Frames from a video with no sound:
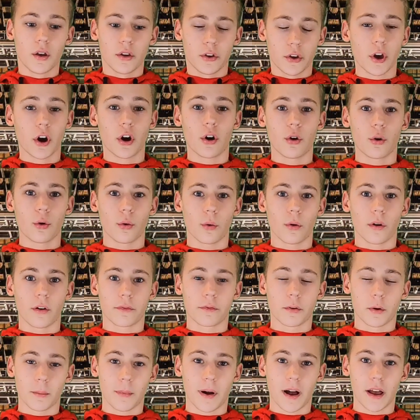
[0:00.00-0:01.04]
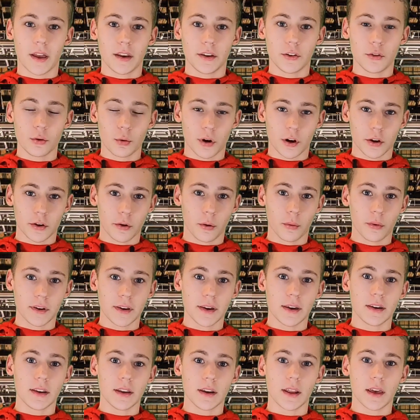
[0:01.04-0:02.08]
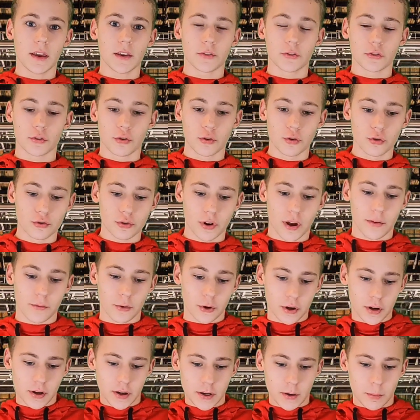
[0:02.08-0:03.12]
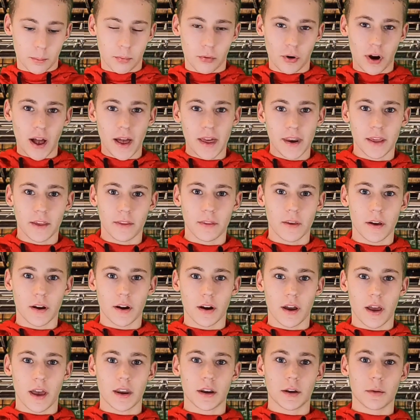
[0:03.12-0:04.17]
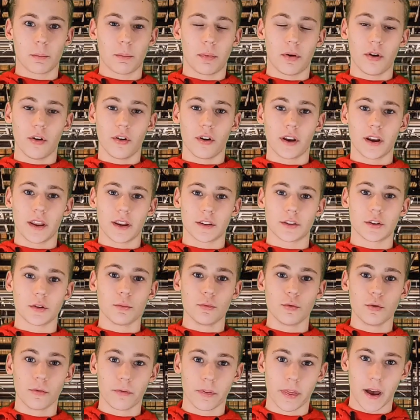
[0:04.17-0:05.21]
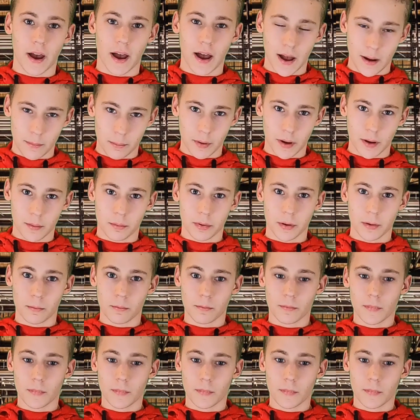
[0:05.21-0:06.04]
No, for mine, you are going to need a screwdriver. You're going to need to pry it in there and pull on it to move the hop up.